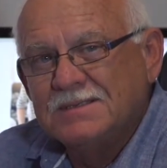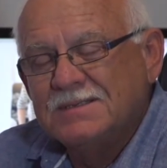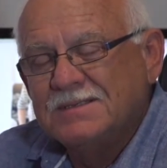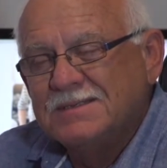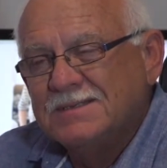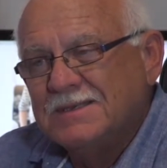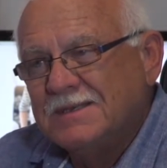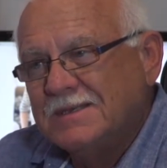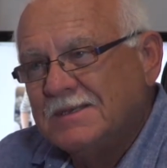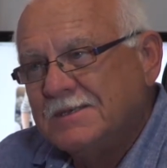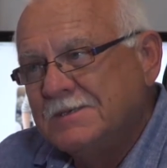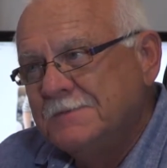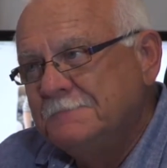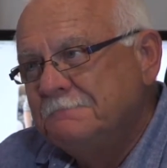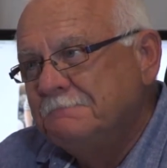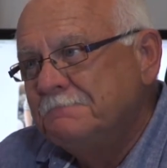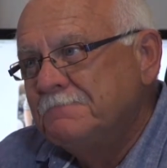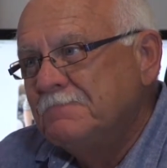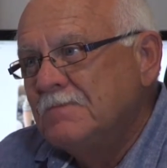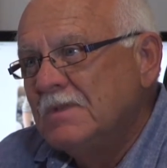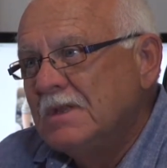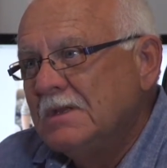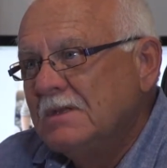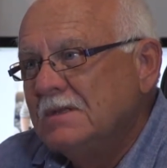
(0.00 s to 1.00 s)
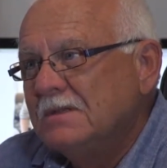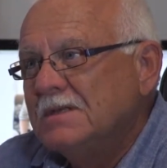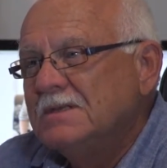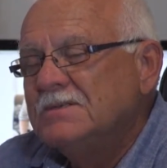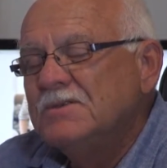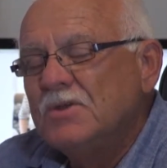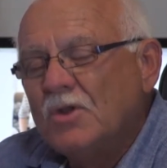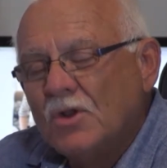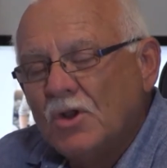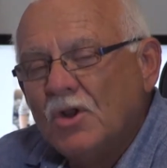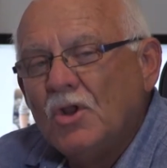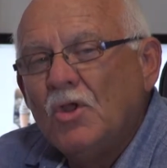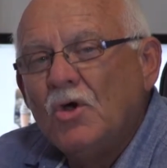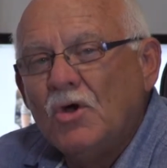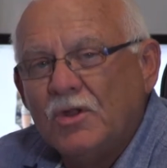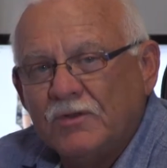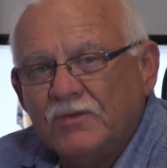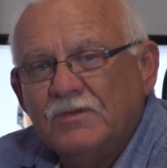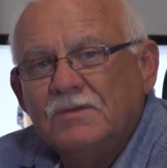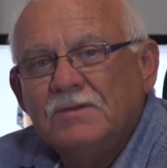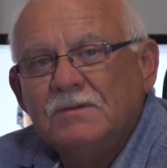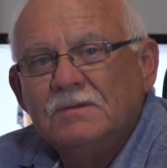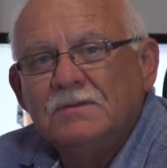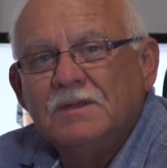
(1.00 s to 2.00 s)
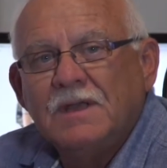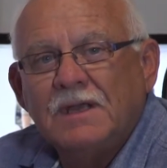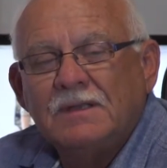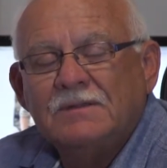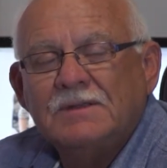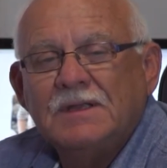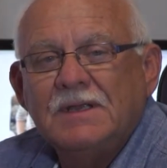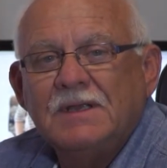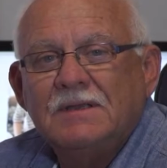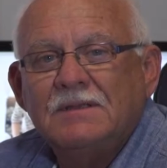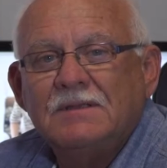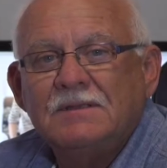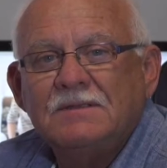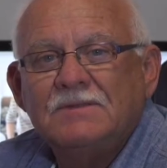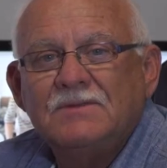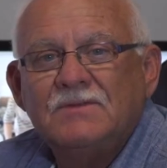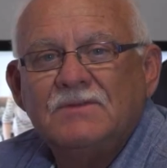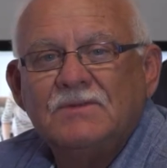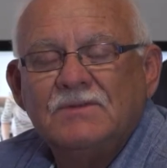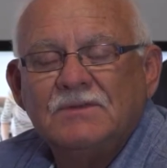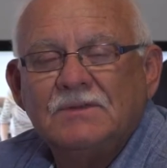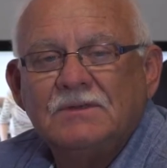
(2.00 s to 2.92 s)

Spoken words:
So there's not a lot out there that